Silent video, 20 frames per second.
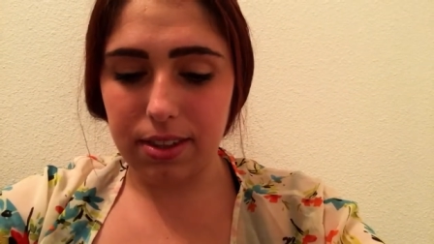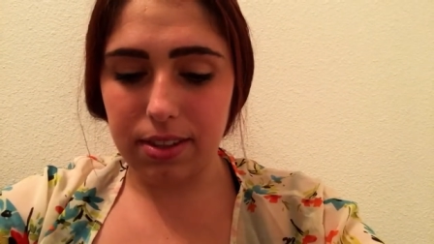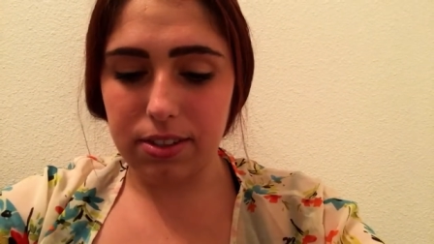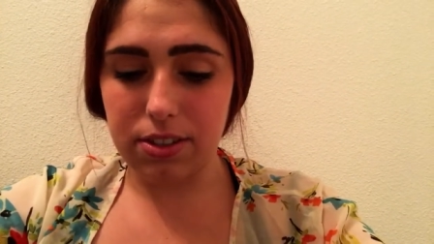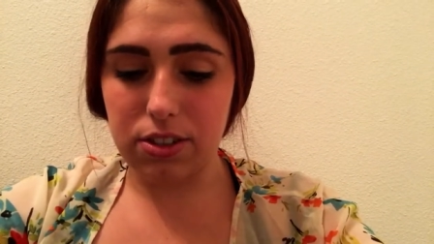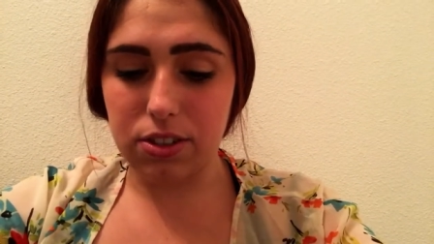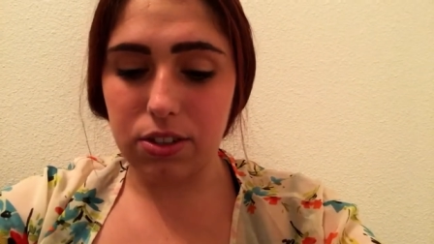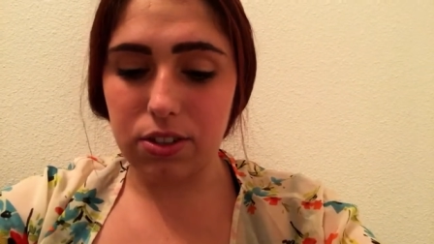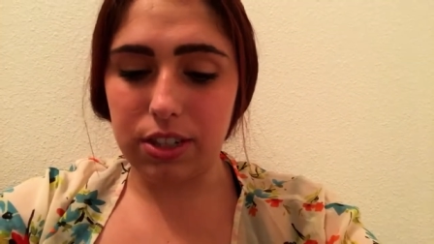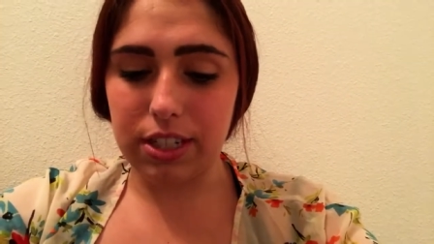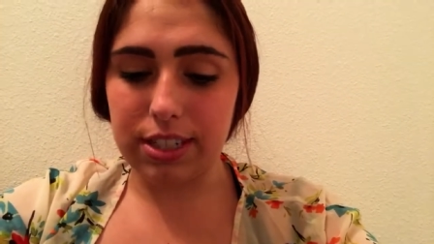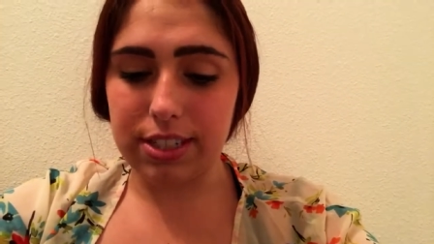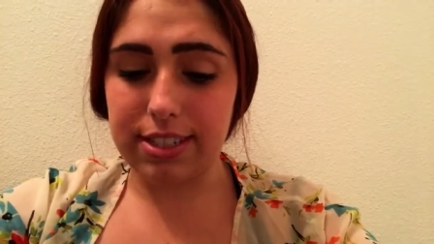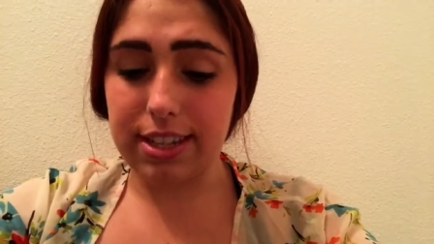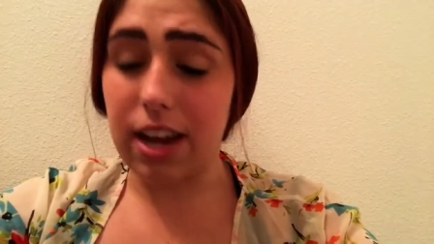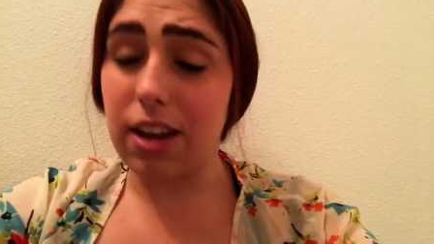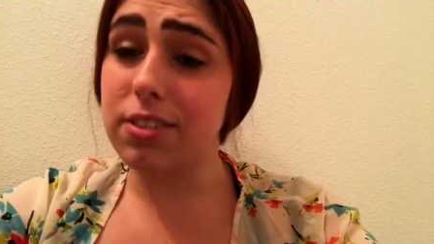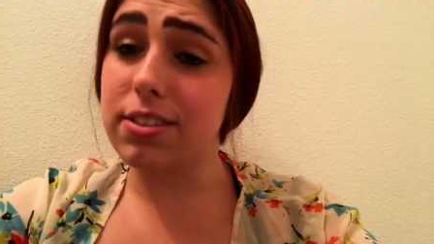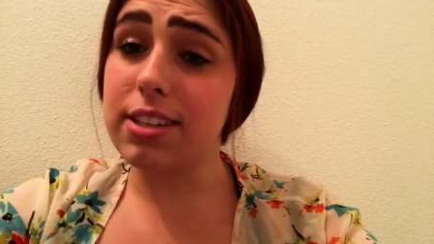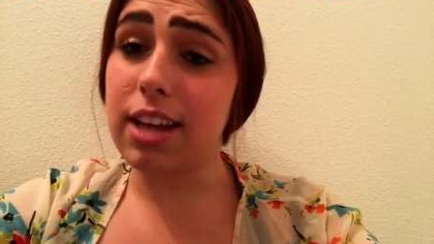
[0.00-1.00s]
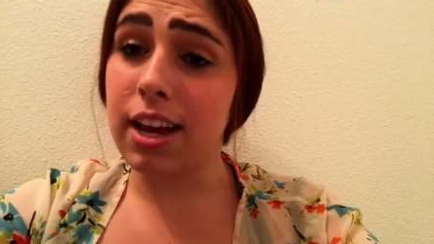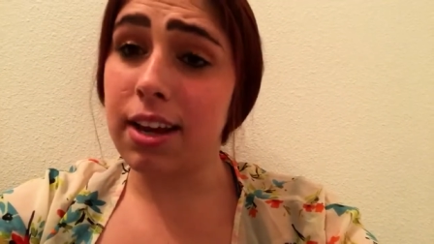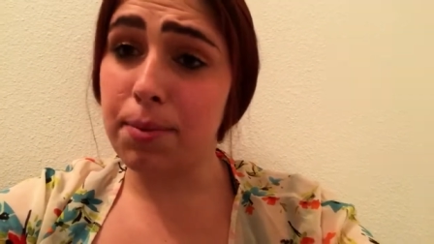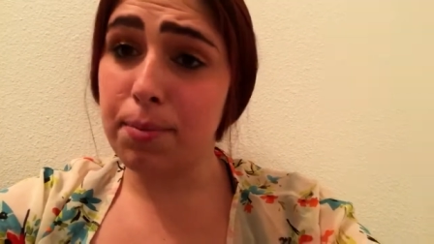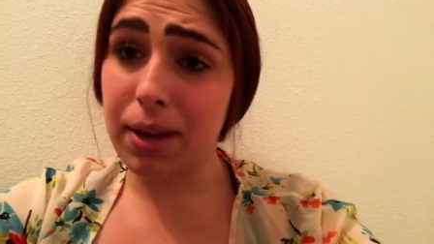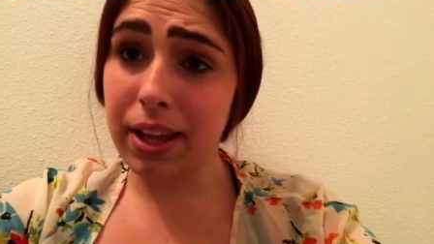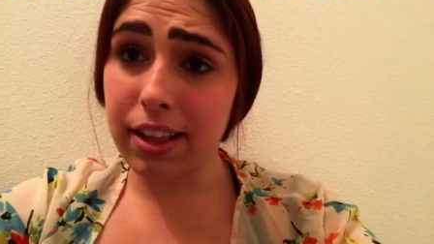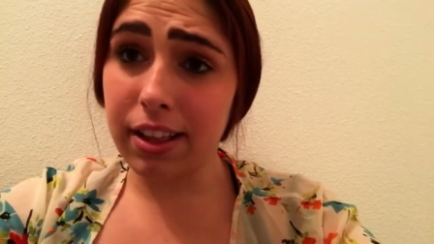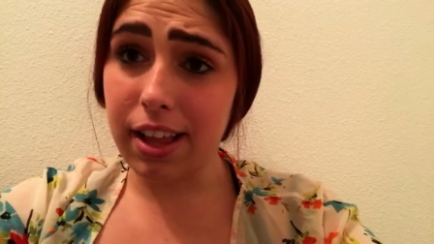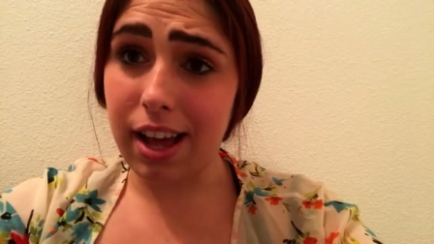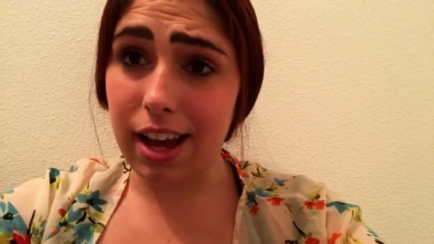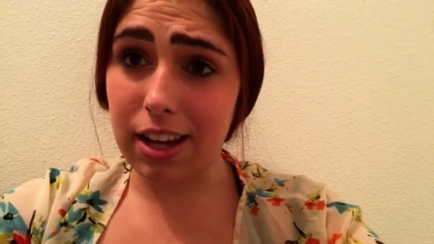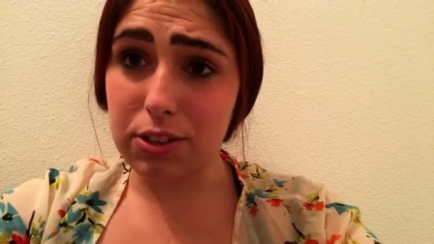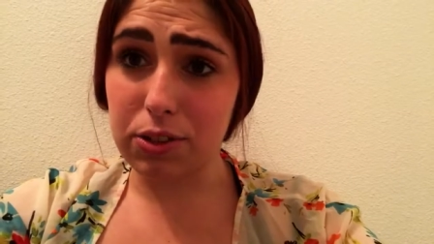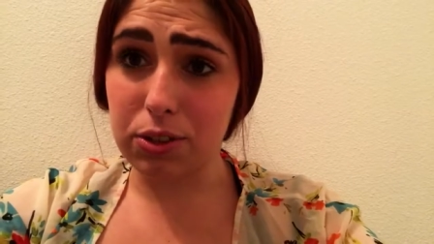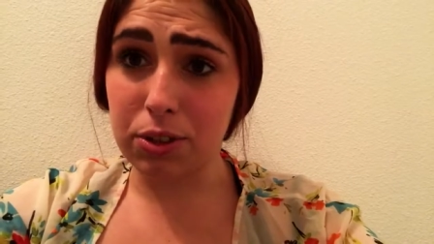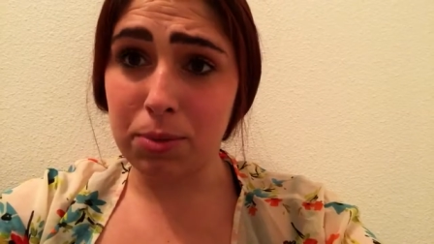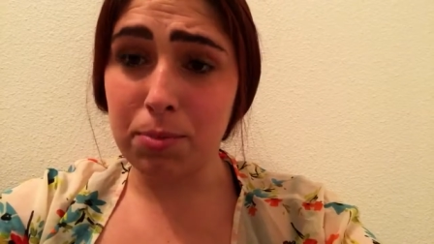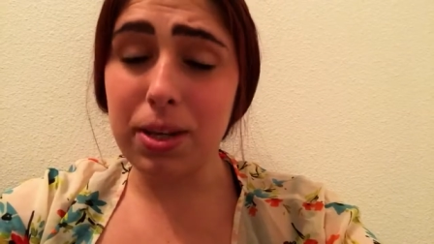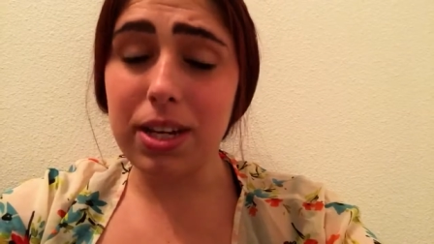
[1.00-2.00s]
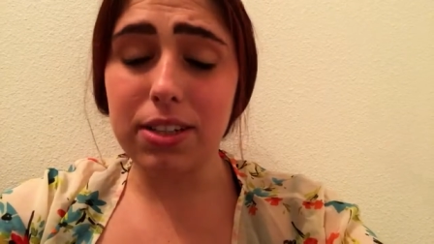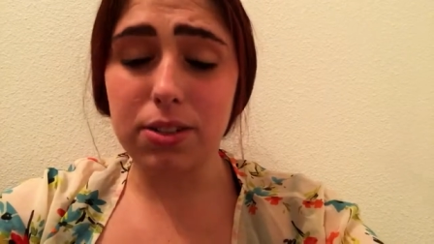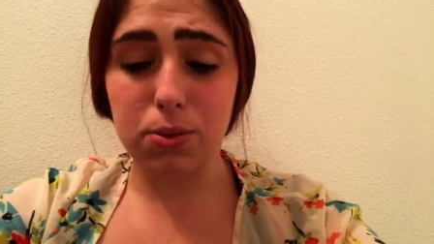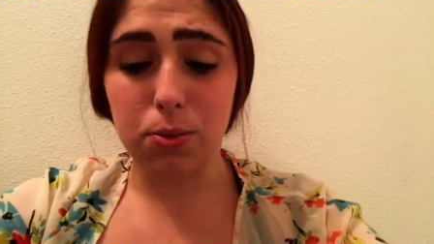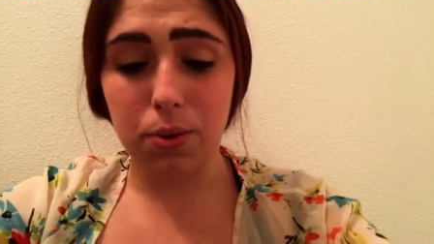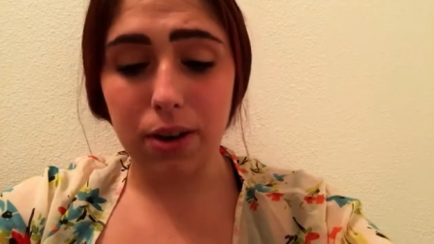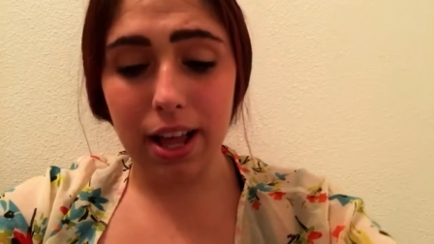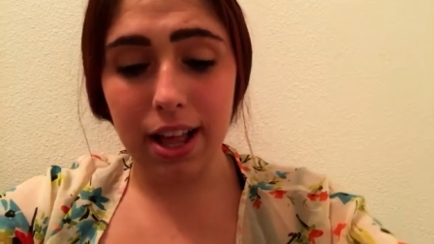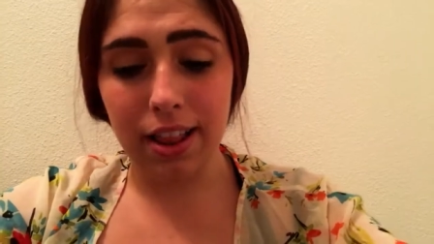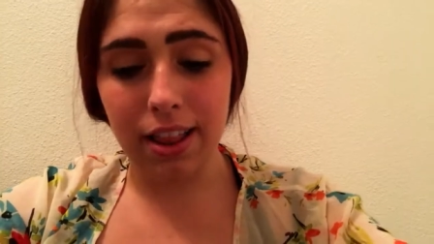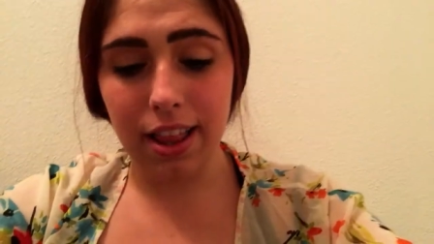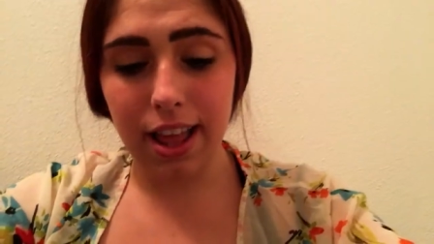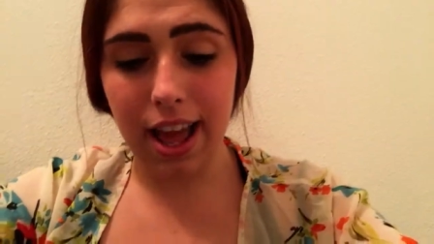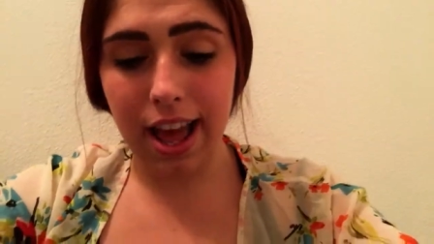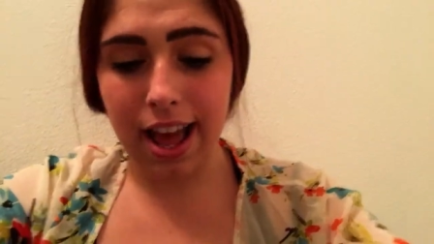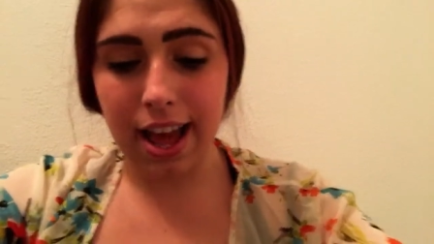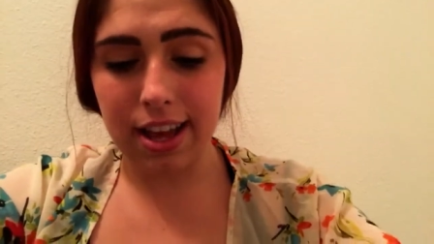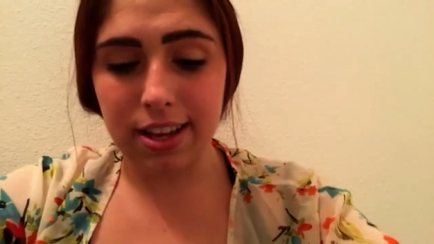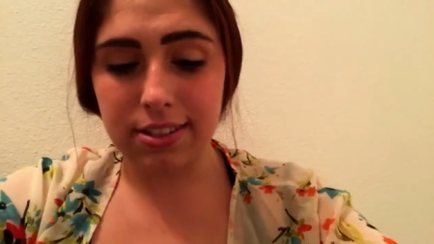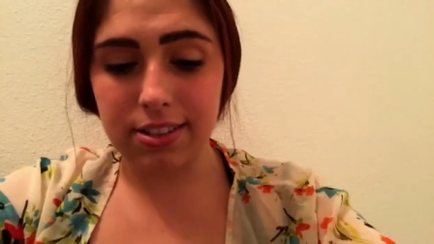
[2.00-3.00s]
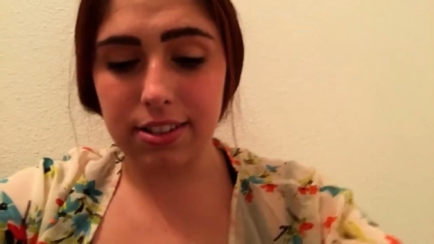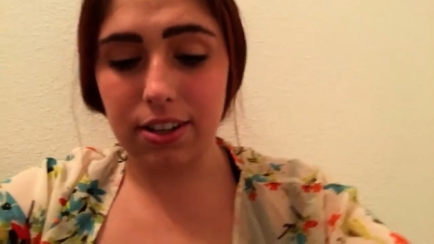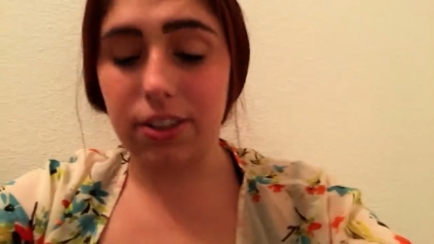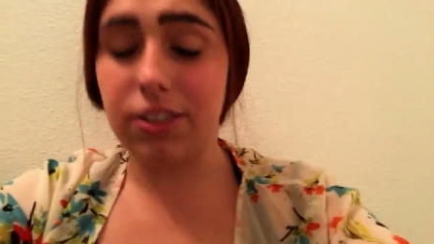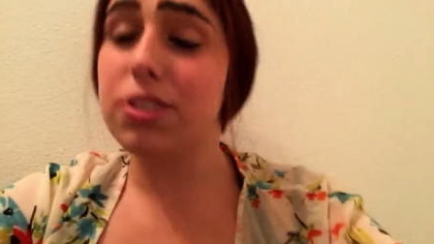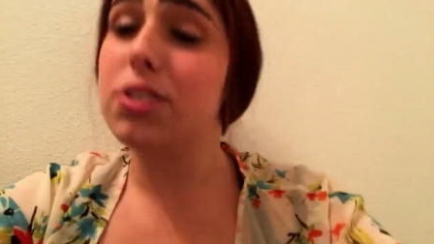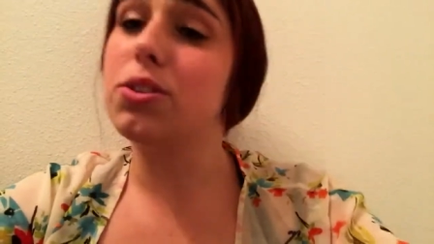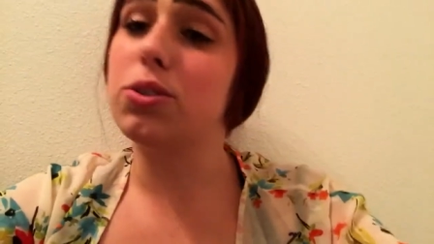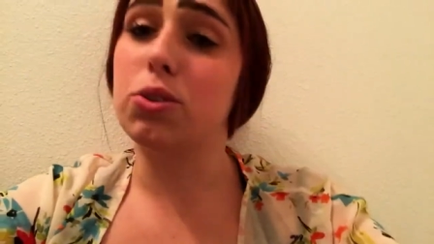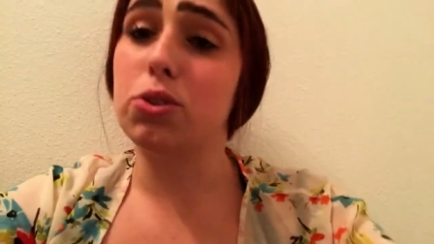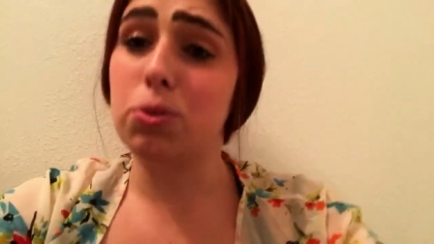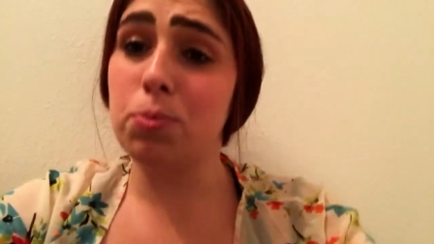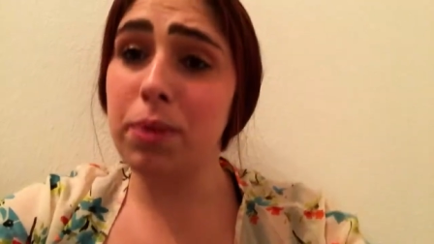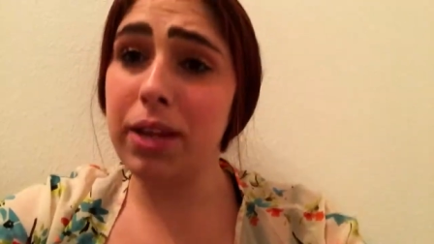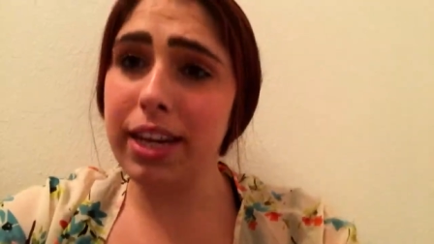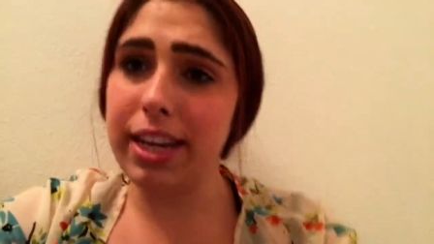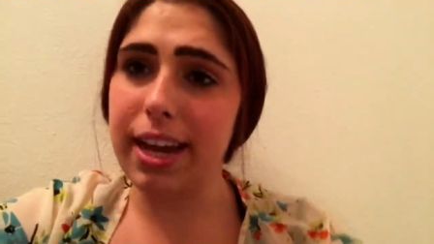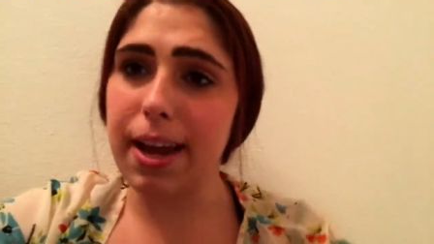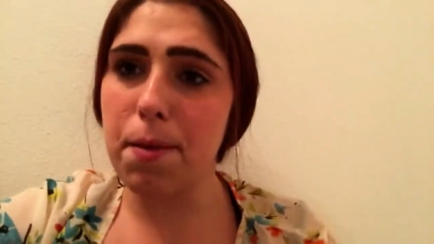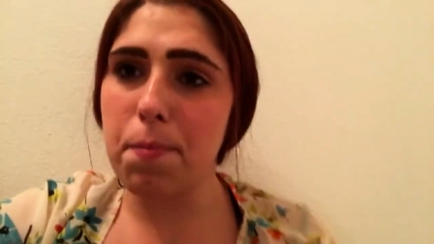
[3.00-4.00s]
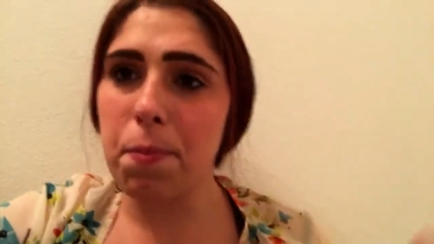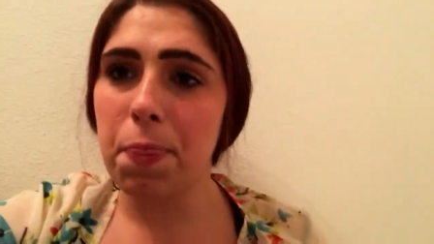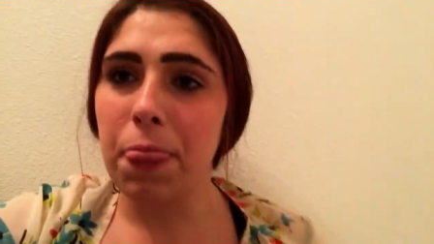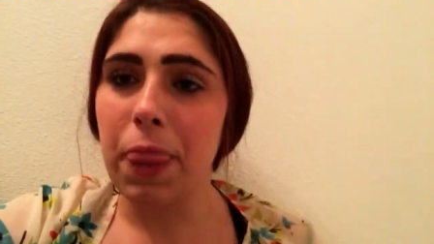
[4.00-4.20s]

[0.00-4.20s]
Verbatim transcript: students outside of my classroom as well as on social media.